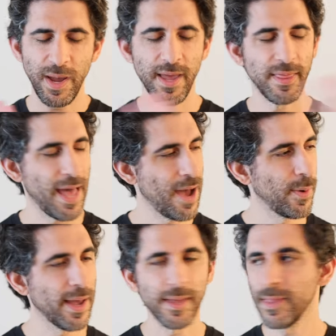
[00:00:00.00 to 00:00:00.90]
way and that
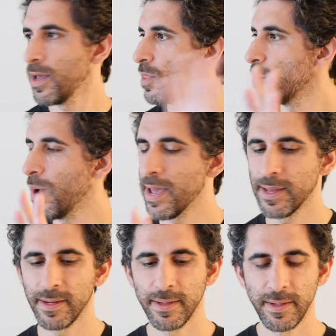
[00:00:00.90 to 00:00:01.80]
way and the other way
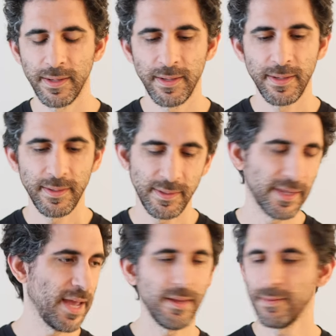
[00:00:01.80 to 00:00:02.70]
and it's
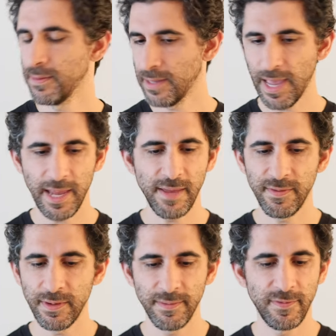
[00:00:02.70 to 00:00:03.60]
like I can't
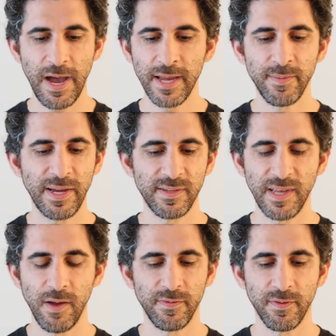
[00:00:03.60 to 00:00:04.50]
even find
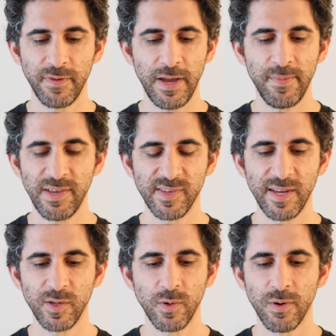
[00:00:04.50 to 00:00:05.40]
myself or find my
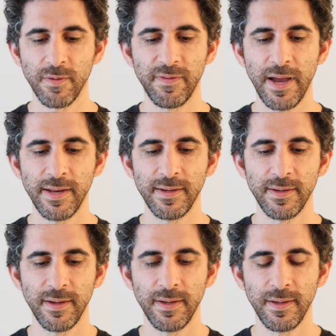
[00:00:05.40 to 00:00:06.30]
center or find
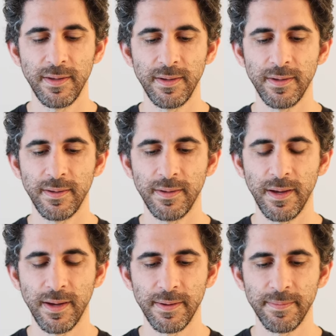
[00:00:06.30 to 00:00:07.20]

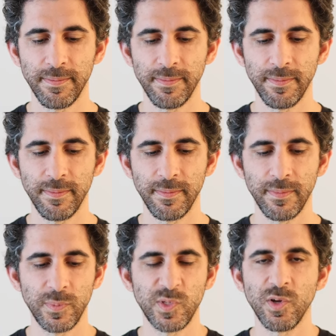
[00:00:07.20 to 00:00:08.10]
um,
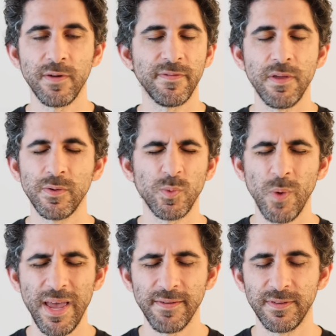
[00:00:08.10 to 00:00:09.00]
surf those
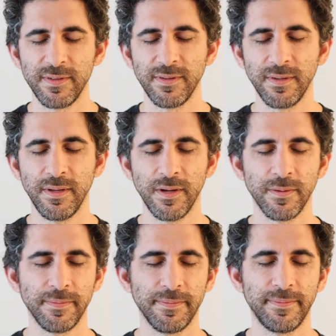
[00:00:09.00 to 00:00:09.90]
waves. You know.